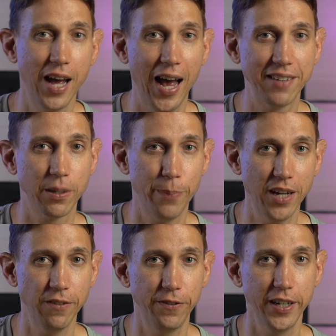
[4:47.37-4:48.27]
has a
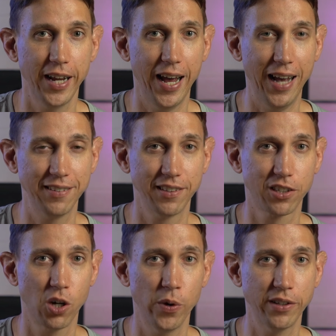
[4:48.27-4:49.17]
benefit as it's
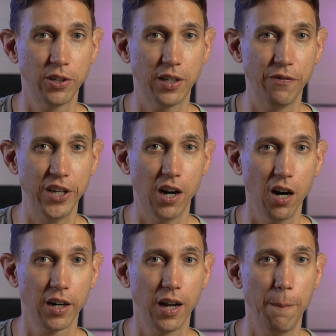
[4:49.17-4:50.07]
going to give the
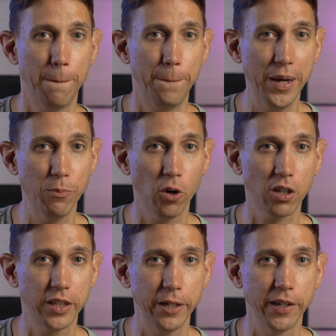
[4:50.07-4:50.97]
Arc a bit more
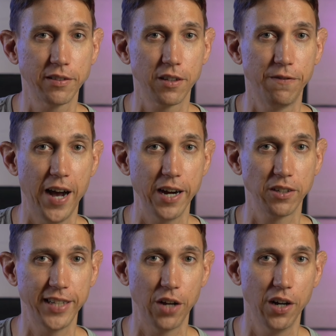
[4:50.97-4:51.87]
clearance to fire
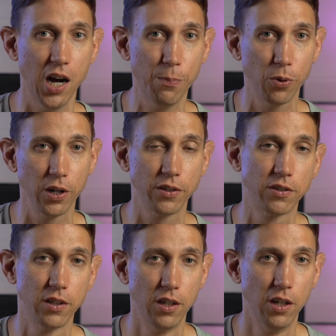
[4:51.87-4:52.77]
sound
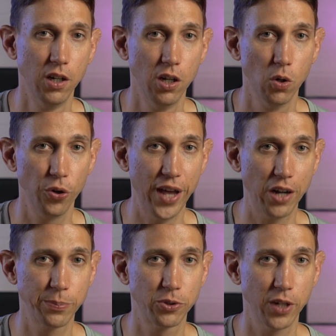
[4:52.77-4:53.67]
upwards without
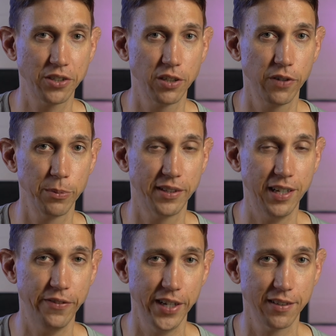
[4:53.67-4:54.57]
obstruction from the
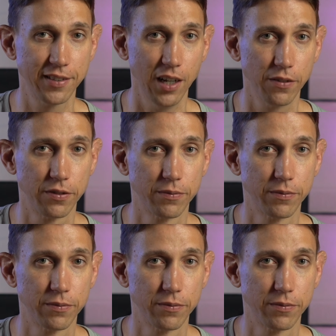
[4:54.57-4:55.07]
TV itself.